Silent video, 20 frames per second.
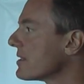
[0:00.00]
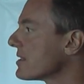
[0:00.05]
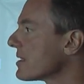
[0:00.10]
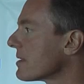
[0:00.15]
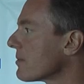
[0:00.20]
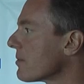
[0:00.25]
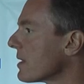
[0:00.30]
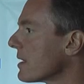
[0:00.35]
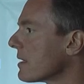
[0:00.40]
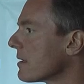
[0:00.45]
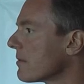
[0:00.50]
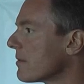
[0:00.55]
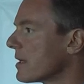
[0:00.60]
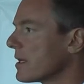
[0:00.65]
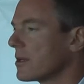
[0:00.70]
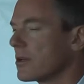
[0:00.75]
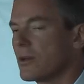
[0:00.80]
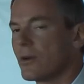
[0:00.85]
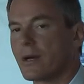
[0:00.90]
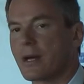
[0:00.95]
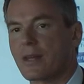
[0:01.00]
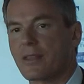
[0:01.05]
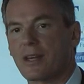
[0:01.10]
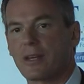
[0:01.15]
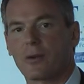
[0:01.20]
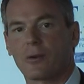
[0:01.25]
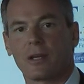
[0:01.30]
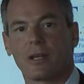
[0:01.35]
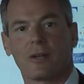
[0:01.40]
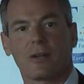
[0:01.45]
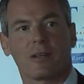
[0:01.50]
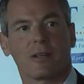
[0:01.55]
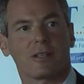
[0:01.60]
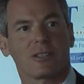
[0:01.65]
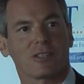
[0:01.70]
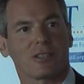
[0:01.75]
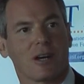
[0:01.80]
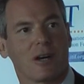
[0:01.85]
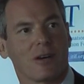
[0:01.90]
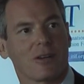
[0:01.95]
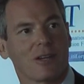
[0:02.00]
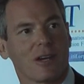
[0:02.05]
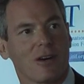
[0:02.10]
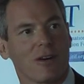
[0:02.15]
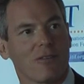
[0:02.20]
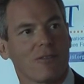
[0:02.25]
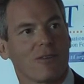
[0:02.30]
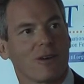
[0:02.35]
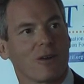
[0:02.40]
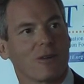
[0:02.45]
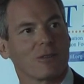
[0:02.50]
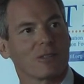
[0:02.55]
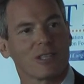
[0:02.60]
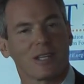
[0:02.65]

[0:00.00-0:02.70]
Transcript: He said, what are you doing? I thought you were here to install a telephone.